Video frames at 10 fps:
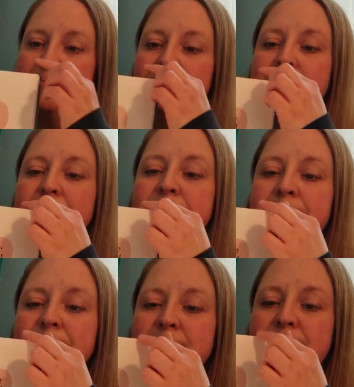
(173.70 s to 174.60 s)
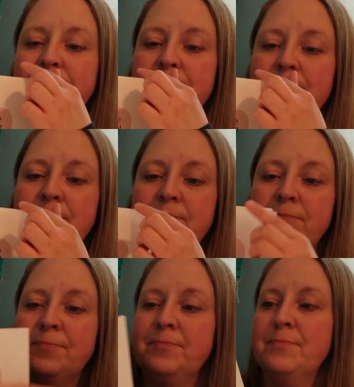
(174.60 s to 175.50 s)

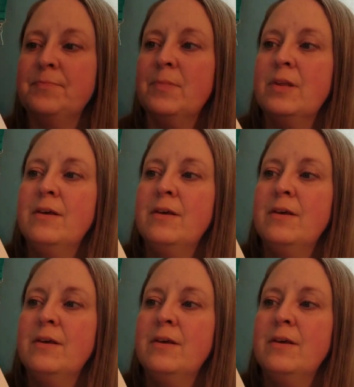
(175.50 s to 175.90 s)
(no one is talking)